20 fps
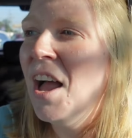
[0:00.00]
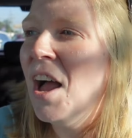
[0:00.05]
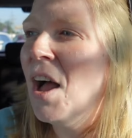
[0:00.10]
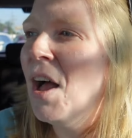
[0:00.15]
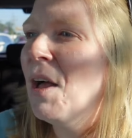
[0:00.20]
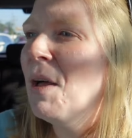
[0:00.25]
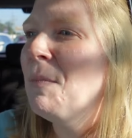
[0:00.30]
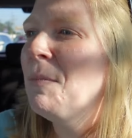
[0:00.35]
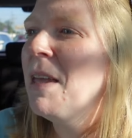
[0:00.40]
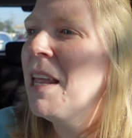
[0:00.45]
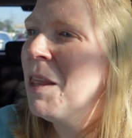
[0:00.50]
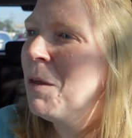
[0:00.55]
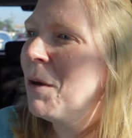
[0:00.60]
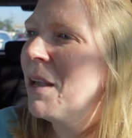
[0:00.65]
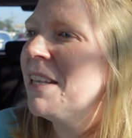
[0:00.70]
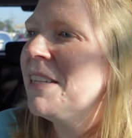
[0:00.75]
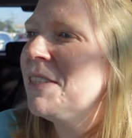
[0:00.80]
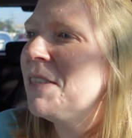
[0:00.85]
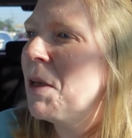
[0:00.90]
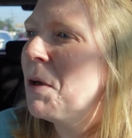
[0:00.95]
Um,
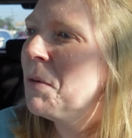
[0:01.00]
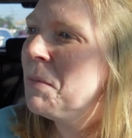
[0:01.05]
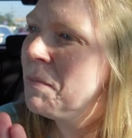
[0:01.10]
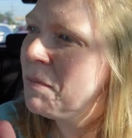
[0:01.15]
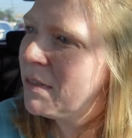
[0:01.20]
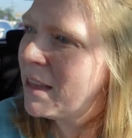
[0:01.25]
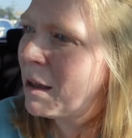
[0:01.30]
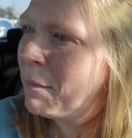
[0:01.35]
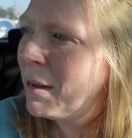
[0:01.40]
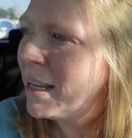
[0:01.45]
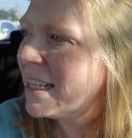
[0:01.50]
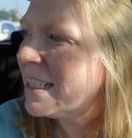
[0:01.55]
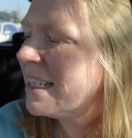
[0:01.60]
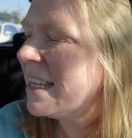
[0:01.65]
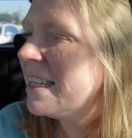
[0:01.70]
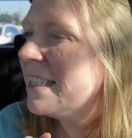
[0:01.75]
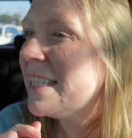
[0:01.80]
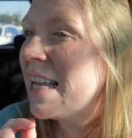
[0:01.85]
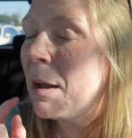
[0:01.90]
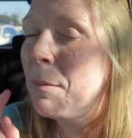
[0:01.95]
anyway, so that makes
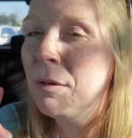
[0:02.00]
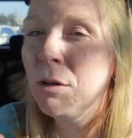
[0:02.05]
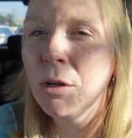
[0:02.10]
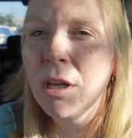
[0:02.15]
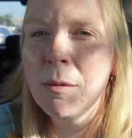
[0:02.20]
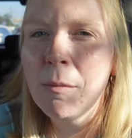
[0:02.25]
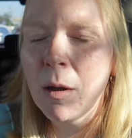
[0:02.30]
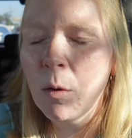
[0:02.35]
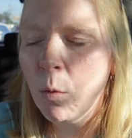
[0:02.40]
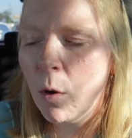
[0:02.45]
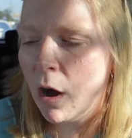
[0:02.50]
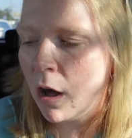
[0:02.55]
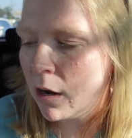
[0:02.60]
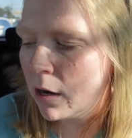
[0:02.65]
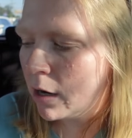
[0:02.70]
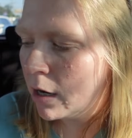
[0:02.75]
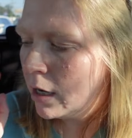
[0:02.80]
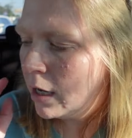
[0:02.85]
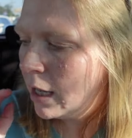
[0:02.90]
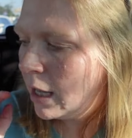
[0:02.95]
sense. I'm going to get my
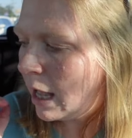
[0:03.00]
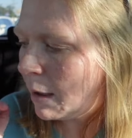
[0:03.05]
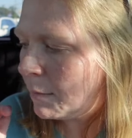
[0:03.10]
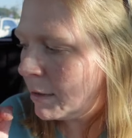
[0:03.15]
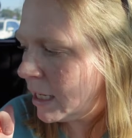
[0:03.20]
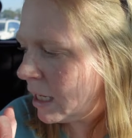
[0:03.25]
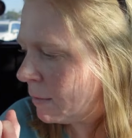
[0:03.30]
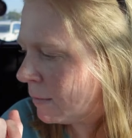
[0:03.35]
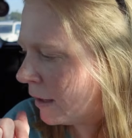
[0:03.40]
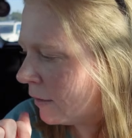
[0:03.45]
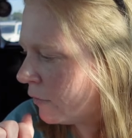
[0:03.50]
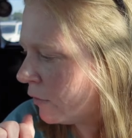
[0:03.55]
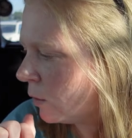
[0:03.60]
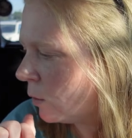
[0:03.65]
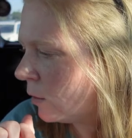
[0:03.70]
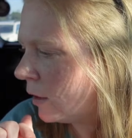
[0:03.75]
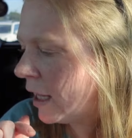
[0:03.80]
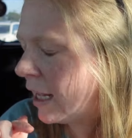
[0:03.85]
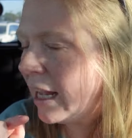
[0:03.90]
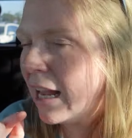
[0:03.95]
water. I'm going to eat my
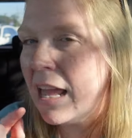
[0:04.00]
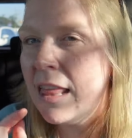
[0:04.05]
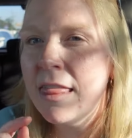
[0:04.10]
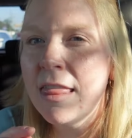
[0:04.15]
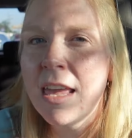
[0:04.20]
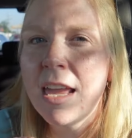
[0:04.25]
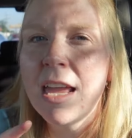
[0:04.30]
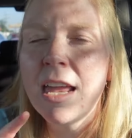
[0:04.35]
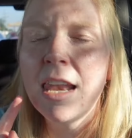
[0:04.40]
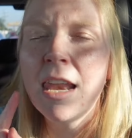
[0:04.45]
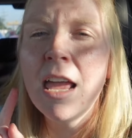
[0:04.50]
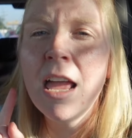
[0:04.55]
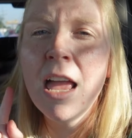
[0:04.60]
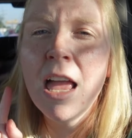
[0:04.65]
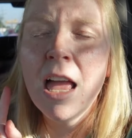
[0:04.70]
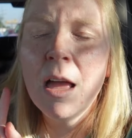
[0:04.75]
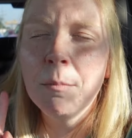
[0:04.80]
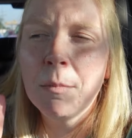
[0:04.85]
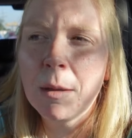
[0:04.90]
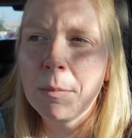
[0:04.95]
fueling. And then
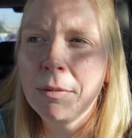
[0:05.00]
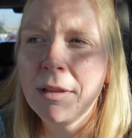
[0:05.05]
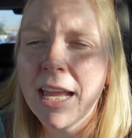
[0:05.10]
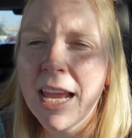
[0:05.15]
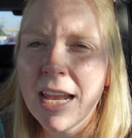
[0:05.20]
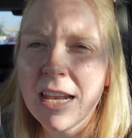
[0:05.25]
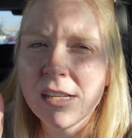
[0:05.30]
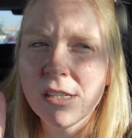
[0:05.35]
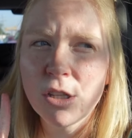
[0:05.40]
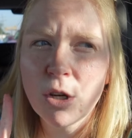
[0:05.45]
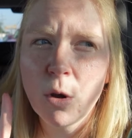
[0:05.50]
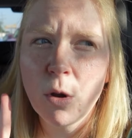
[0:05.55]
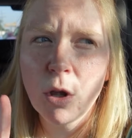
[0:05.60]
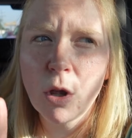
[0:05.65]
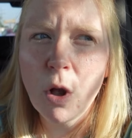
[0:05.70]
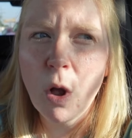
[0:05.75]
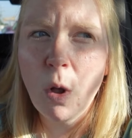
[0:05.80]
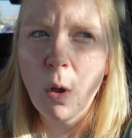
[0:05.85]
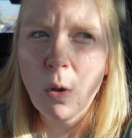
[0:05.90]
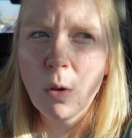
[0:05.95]
my plan is to go to
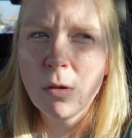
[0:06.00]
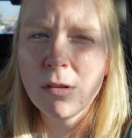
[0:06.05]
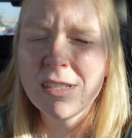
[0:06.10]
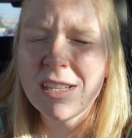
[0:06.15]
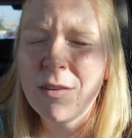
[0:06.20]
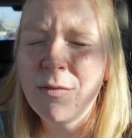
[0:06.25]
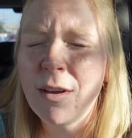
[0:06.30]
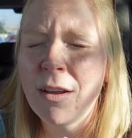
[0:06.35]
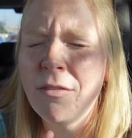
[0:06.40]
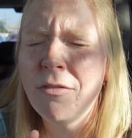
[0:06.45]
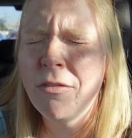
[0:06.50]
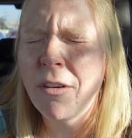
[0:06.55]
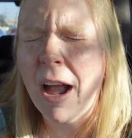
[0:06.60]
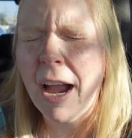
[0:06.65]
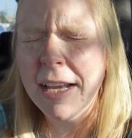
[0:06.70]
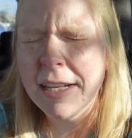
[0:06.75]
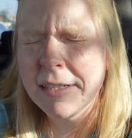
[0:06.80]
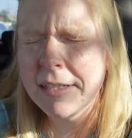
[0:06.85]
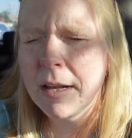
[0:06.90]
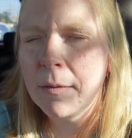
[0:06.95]
Kohl's. If I
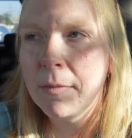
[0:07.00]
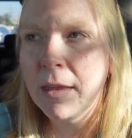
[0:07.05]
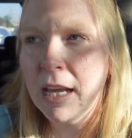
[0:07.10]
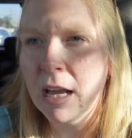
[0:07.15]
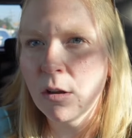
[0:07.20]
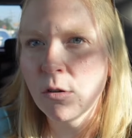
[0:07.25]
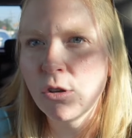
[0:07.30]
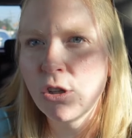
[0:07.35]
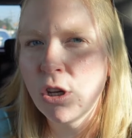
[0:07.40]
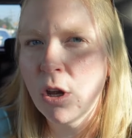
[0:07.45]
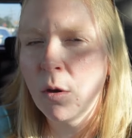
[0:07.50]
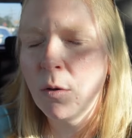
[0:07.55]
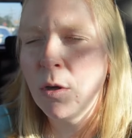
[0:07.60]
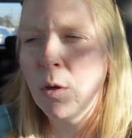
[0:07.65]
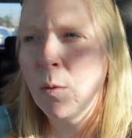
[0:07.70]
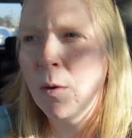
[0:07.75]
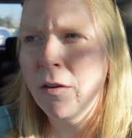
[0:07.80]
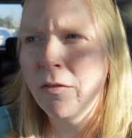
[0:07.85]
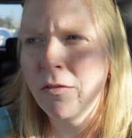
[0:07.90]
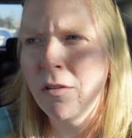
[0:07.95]
find something, I'll show
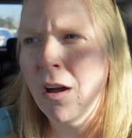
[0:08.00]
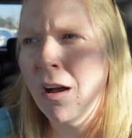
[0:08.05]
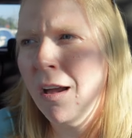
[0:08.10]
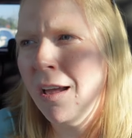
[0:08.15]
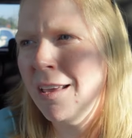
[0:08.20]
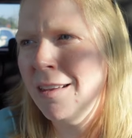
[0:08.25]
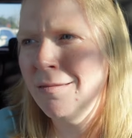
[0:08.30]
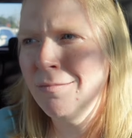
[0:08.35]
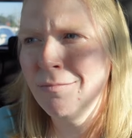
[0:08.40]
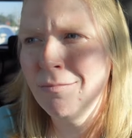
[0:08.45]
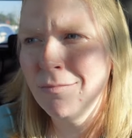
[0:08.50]
you. If not,